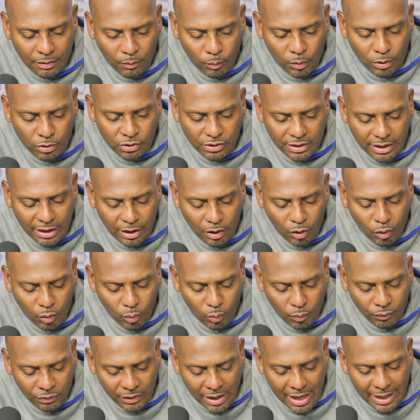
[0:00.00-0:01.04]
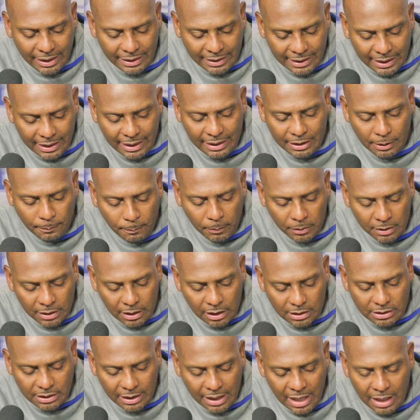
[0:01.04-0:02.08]
We're still not getting the
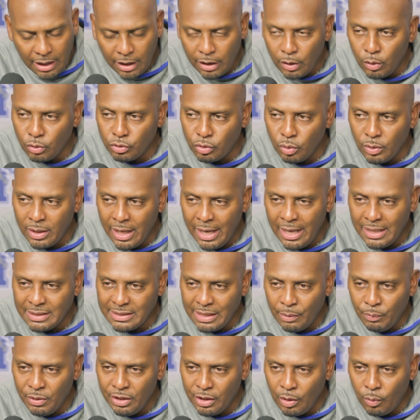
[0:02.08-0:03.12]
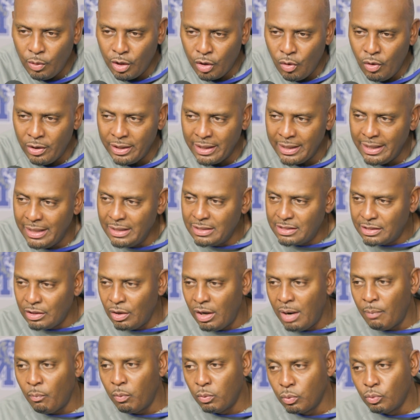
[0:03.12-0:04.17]
production out of those two guys that we know we're going to get.
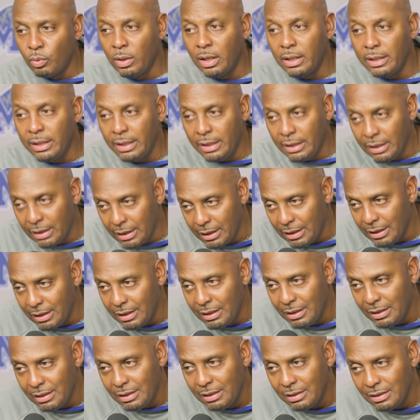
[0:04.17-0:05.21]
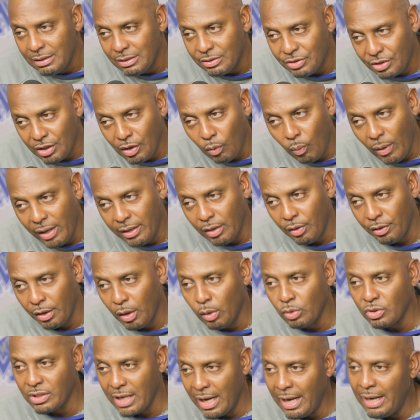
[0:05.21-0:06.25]
So I'm really still waiting on
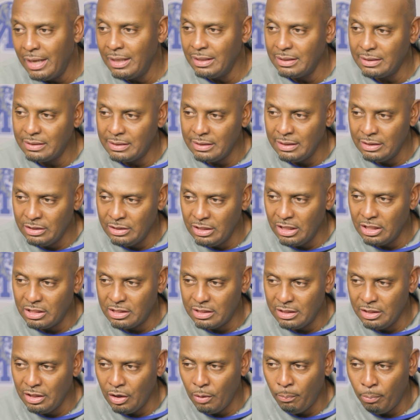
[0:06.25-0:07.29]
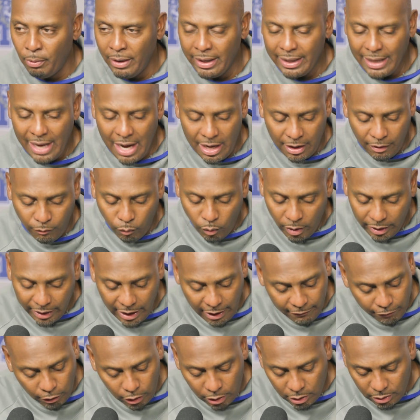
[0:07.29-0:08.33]
those guys to just, you know, break out of
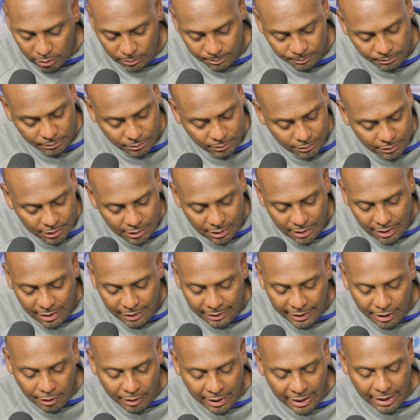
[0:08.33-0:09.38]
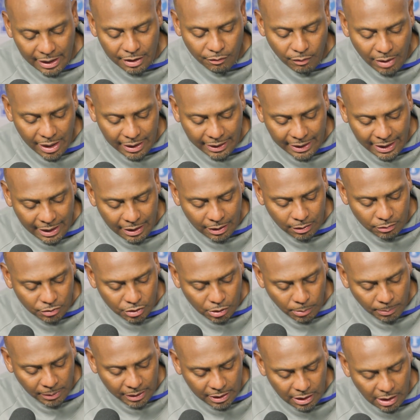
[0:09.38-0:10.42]
whatever they're in right now
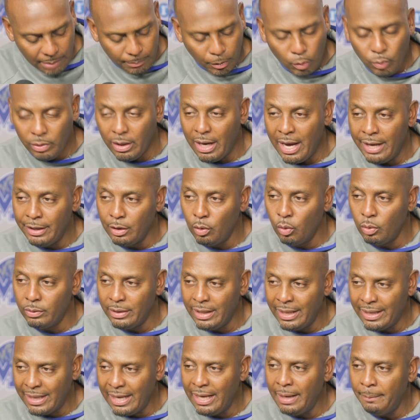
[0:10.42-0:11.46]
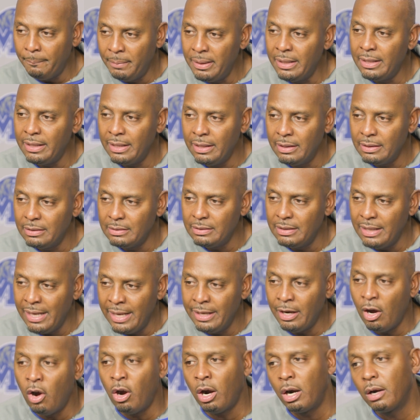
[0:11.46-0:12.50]
to become who I know they can be
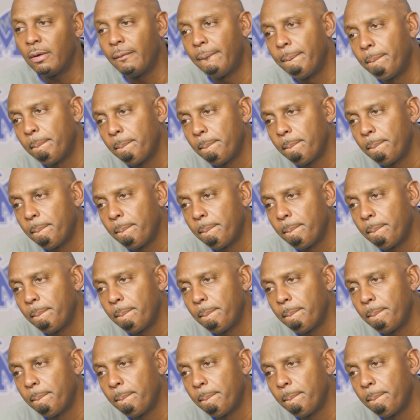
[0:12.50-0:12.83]
and are.